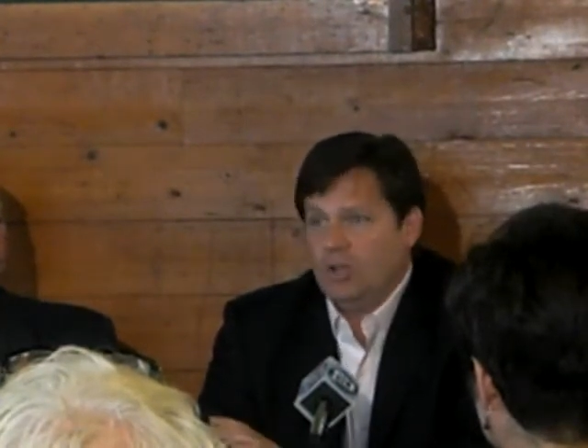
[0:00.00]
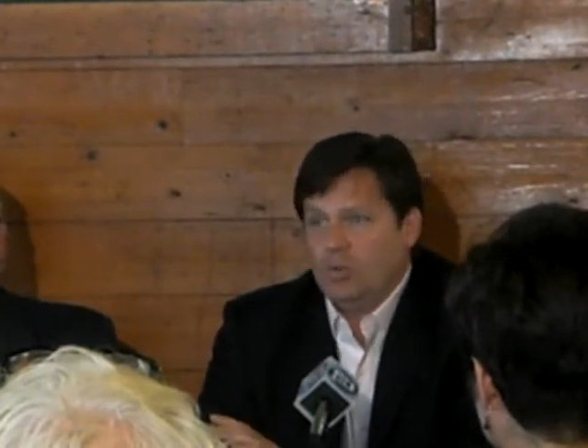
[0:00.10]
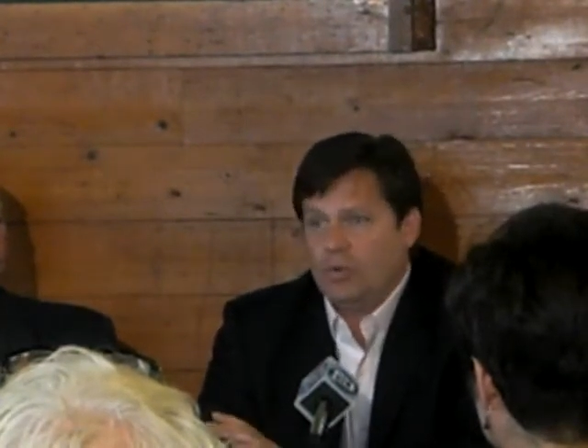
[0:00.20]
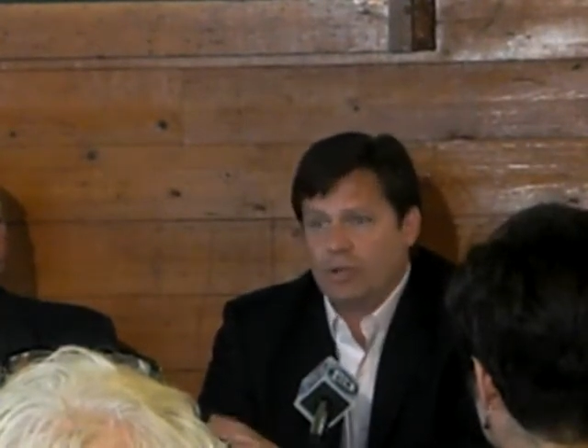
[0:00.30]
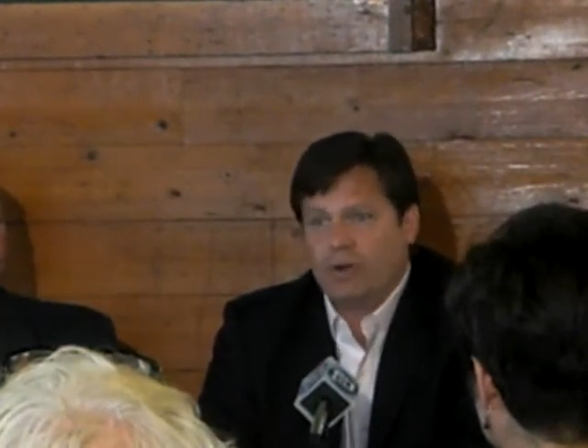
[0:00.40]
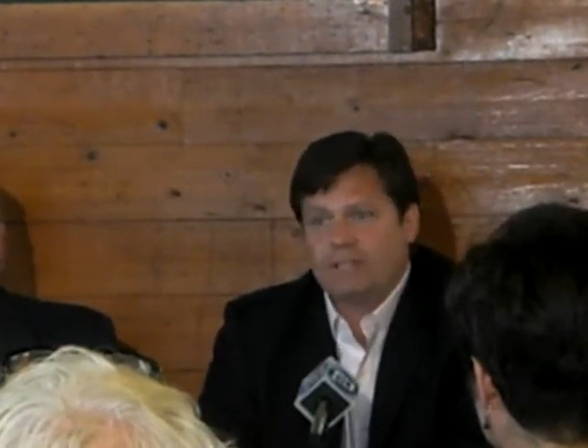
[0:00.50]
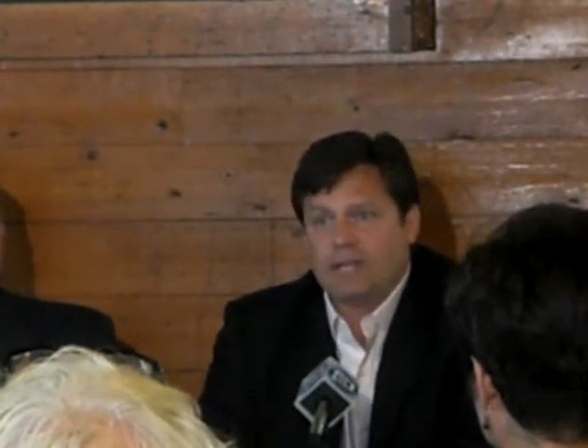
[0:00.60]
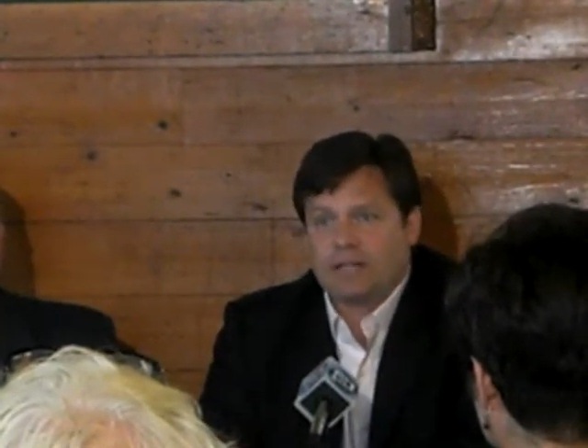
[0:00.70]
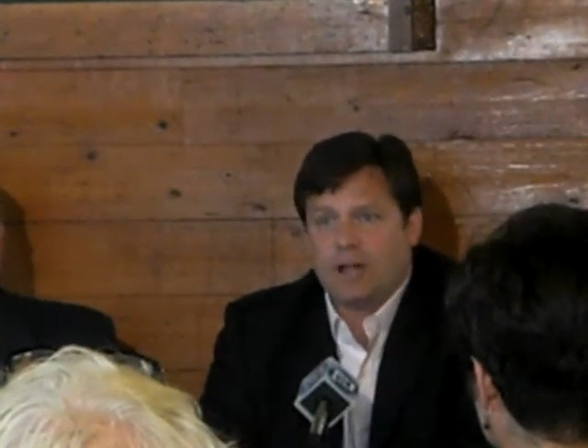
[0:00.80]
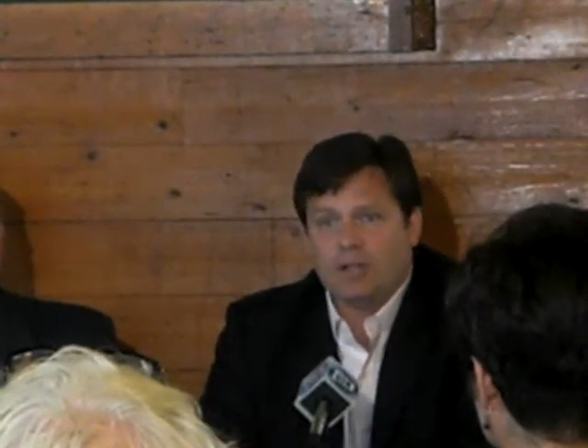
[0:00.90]
with a great
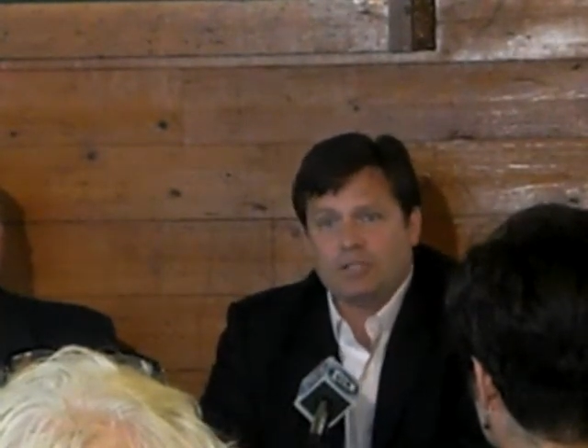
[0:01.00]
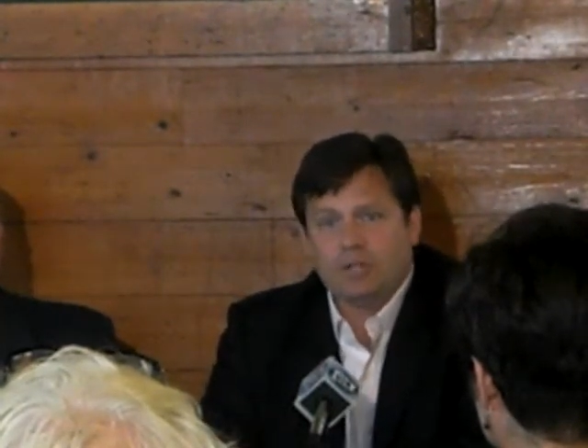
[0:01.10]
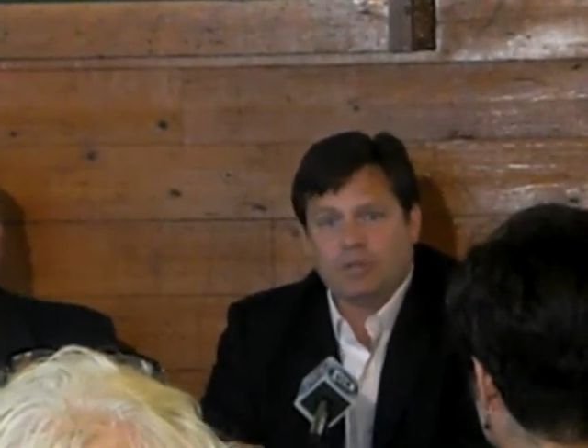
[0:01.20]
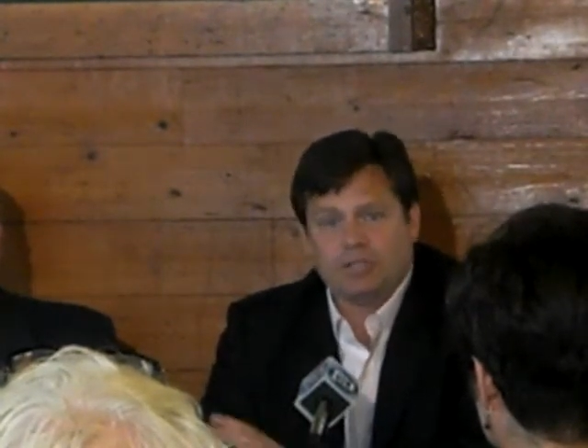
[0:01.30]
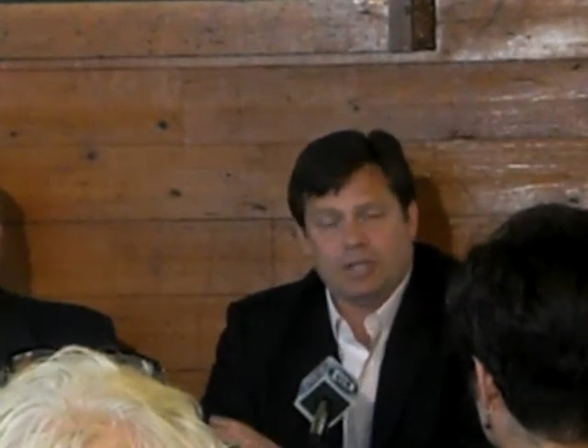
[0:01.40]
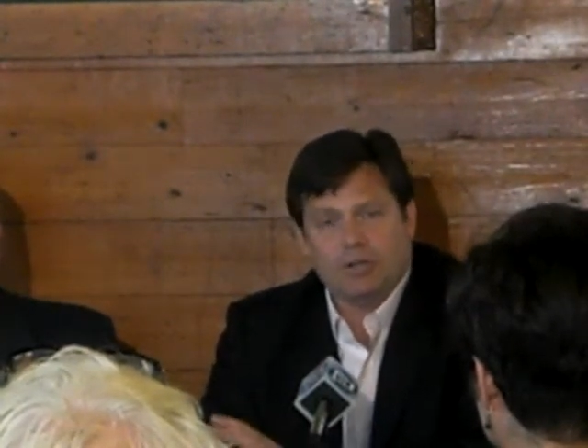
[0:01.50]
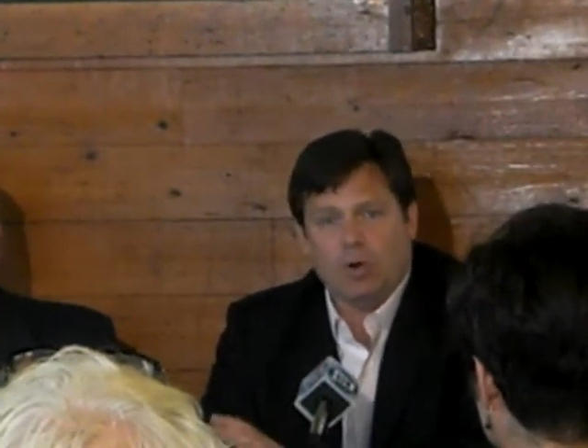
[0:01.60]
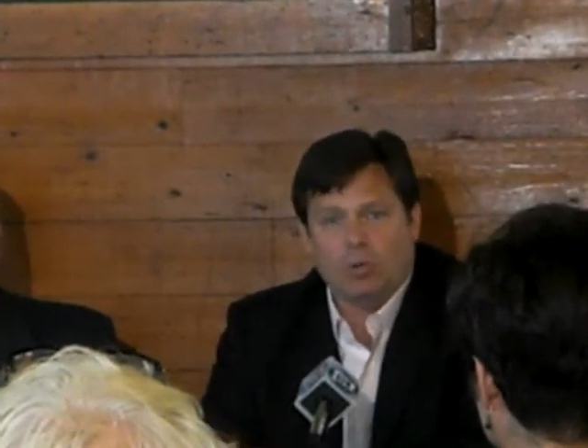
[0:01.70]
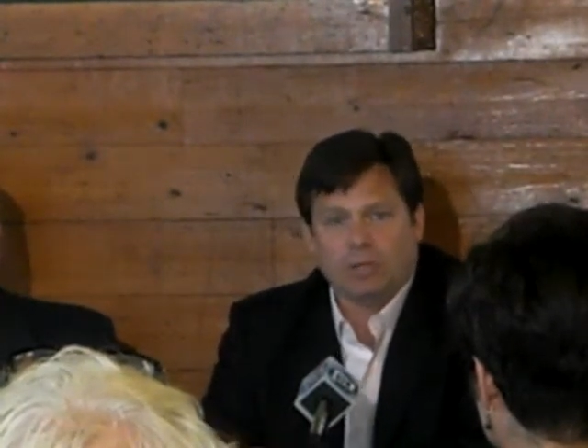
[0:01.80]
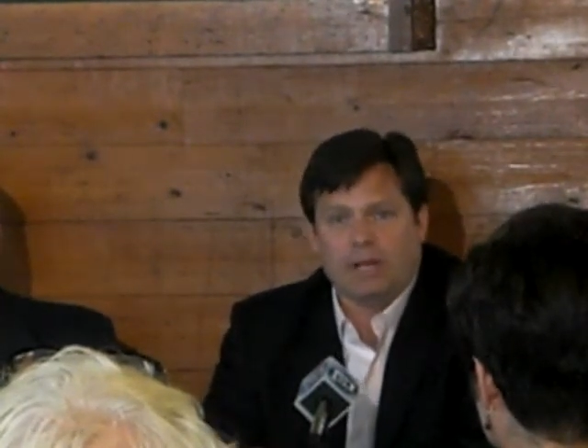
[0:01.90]
technology which didn't
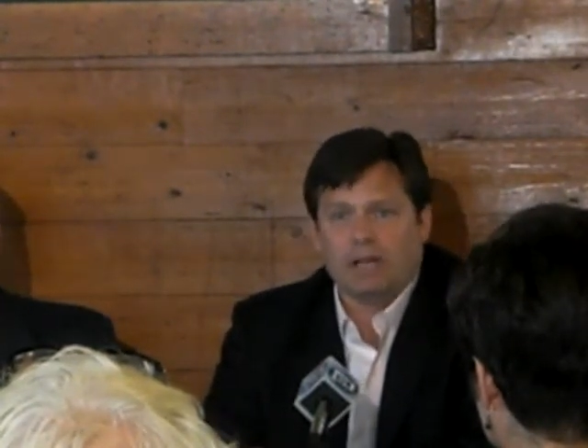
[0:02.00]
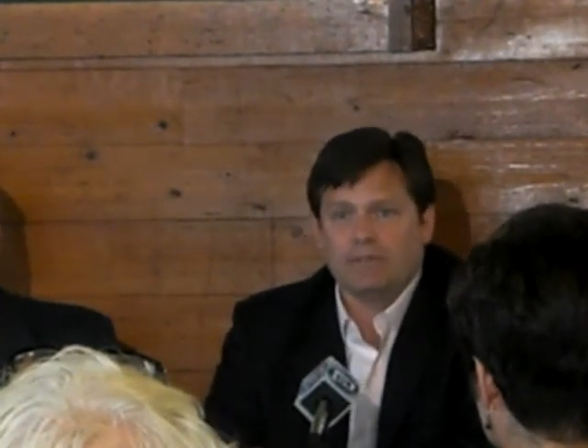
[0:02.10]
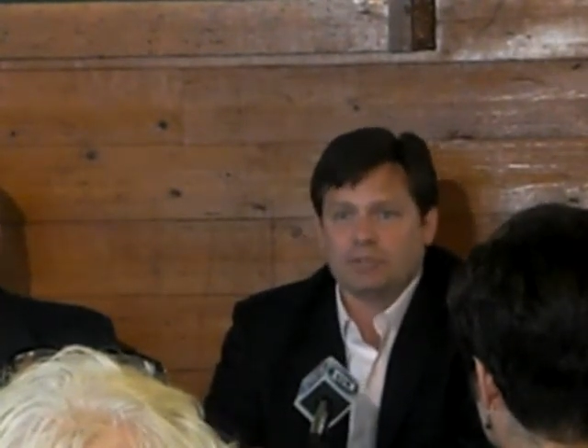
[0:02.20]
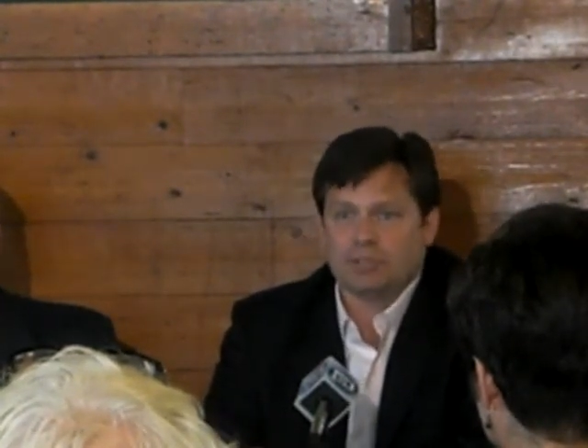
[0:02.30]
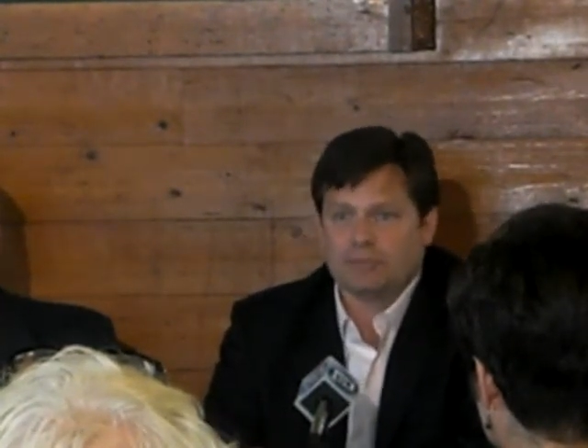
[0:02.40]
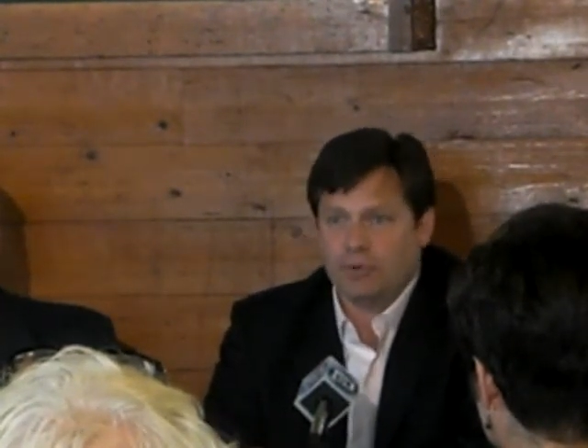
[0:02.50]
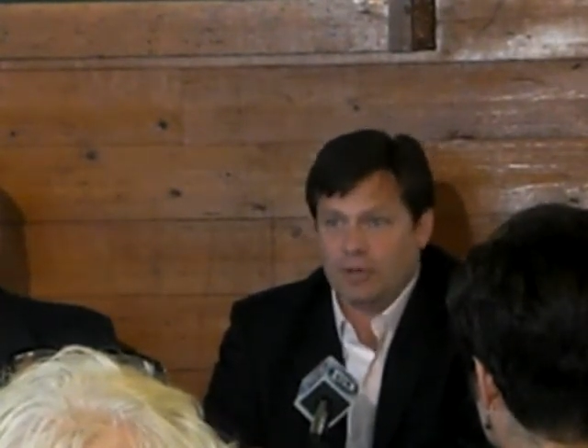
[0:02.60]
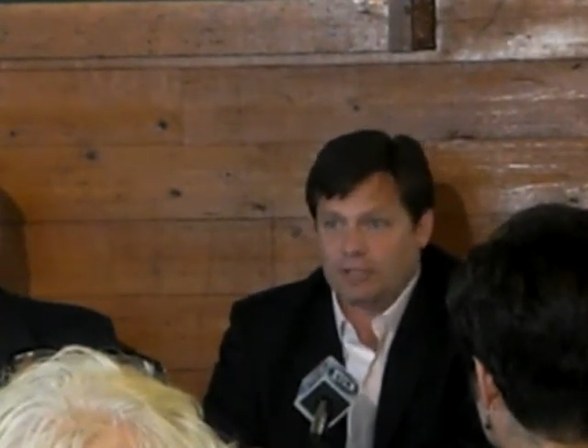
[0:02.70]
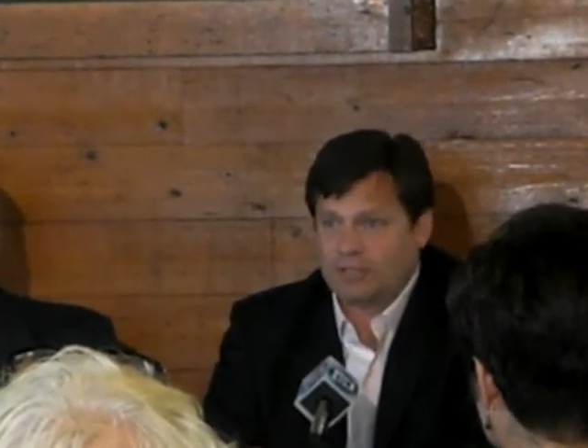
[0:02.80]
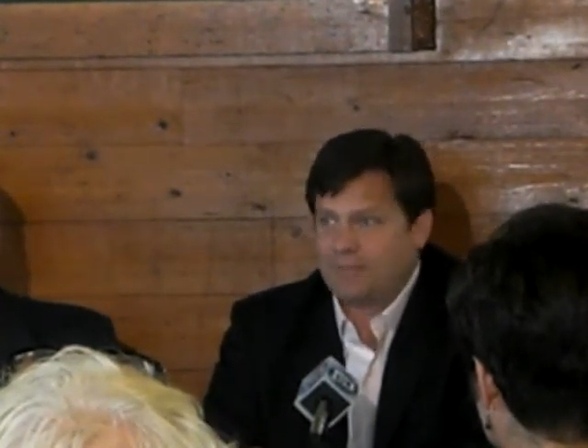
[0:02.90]
hold a lot of interest for
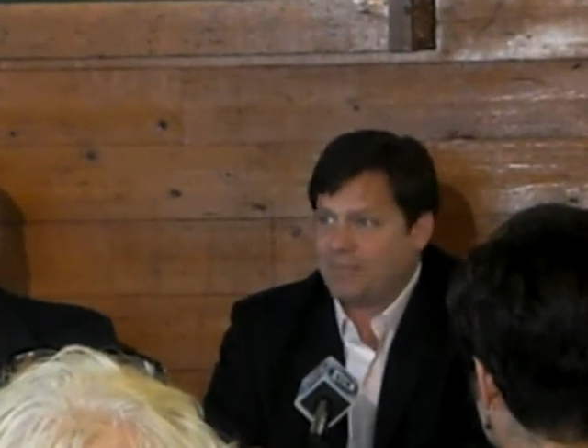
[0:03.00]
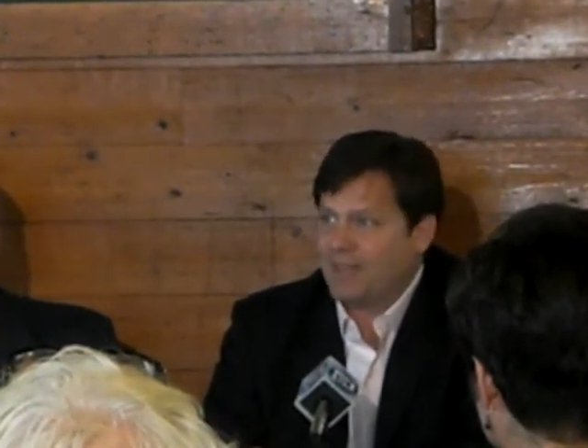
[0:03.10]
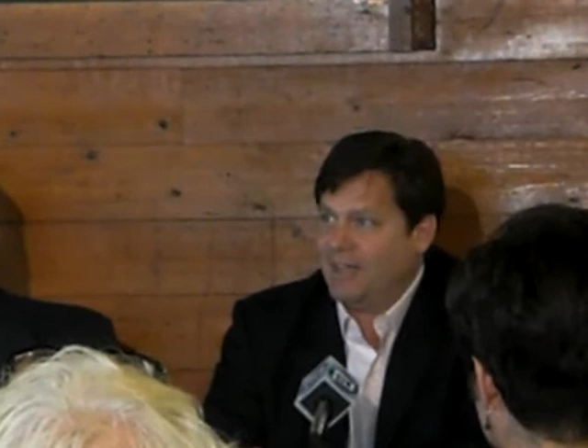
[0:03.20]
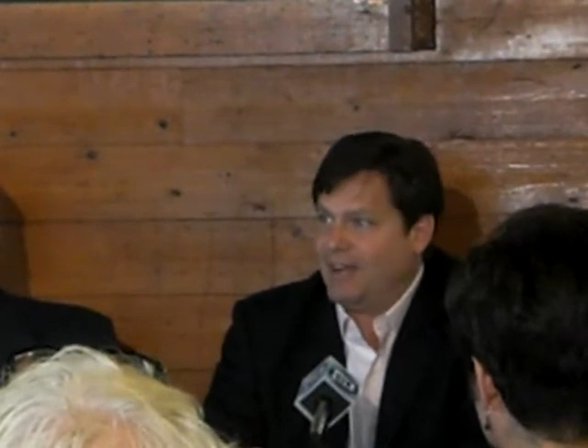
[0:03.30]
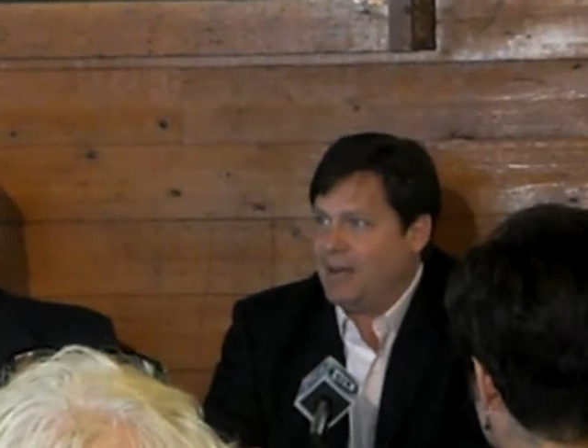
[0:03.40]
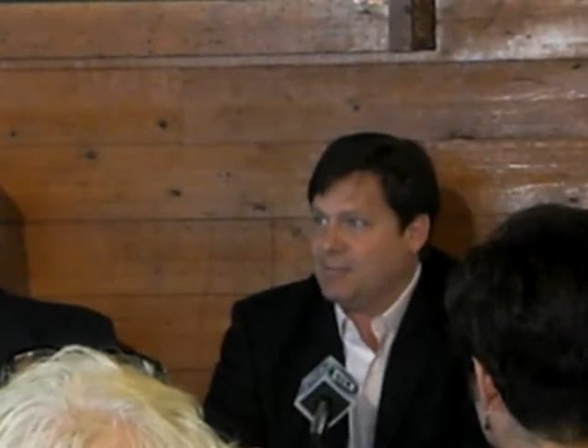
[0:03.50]
us.